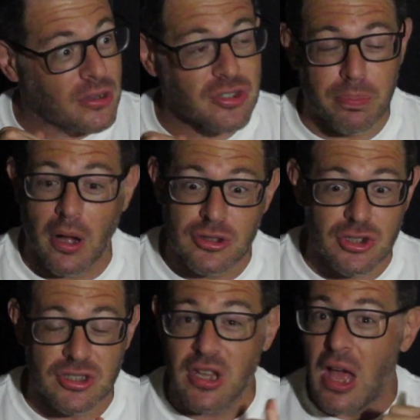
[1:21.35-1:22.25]
of
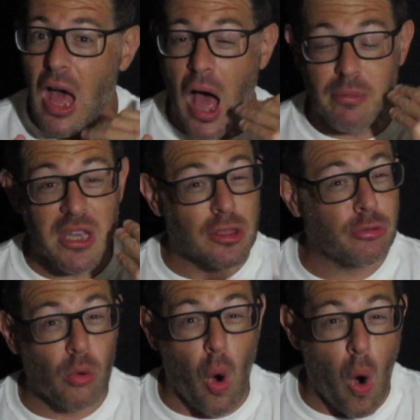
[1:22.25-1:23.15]
punches. I mean, he
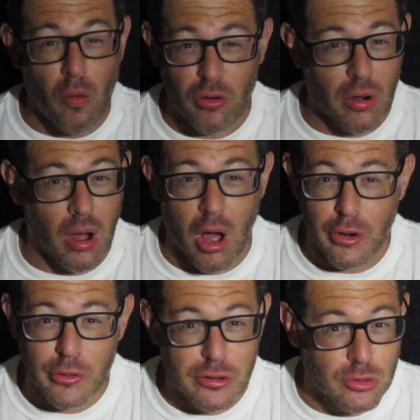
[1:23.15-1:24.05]
threw over
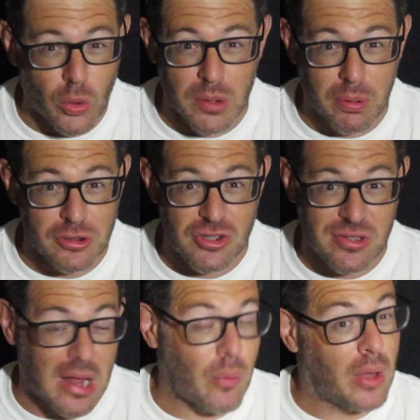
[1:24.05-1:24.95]
120 punches in
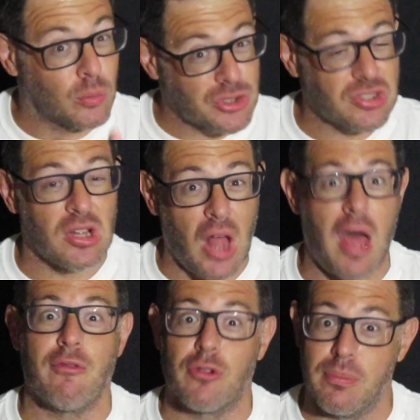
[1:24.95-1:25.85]
that round, which is a
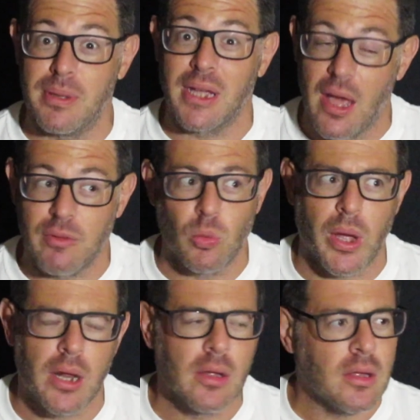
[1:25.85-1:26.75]
lot for a big
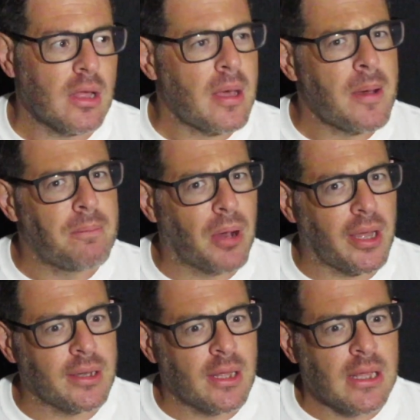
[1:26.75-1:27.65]
heavyweight.
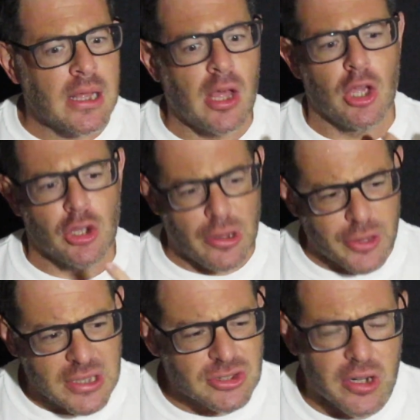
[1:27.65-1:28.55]
But I
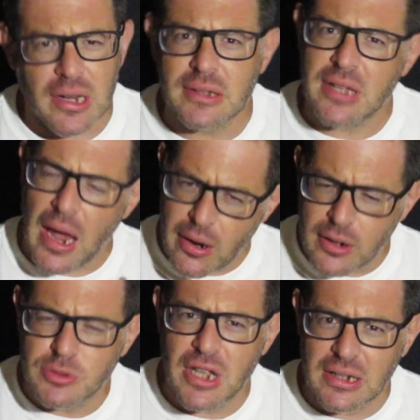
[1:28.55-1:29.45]
think he started getting tired.
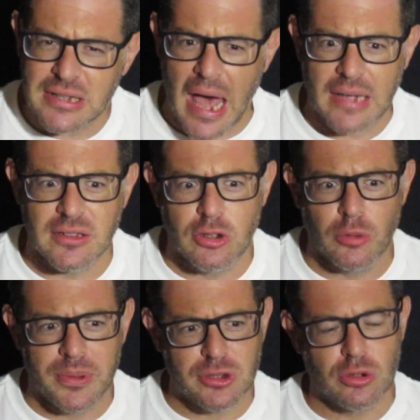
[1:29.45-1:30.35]
He was getting tagged a little
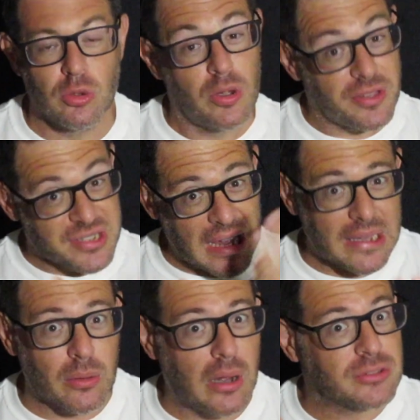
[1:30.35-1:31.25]
bit too. In the
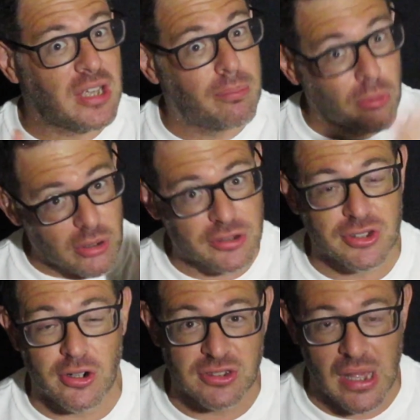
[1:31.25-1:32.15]
second round, Tybura
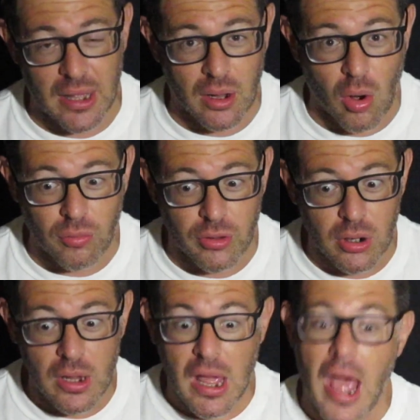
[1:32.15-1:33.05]
started taking over,
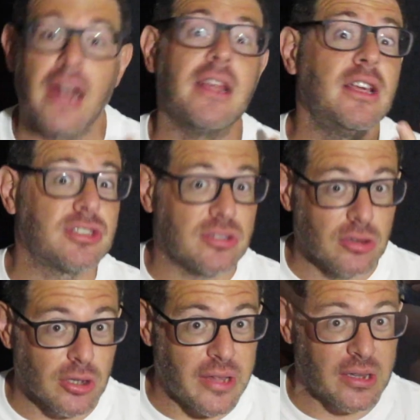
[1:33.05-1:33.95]
and he
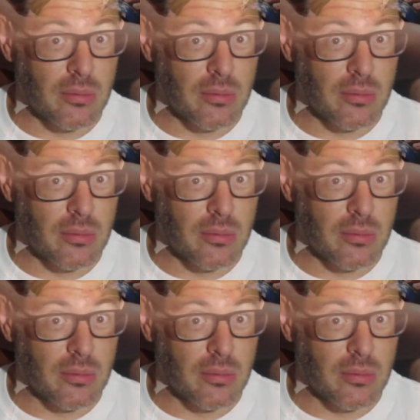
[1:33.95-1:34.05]
looked like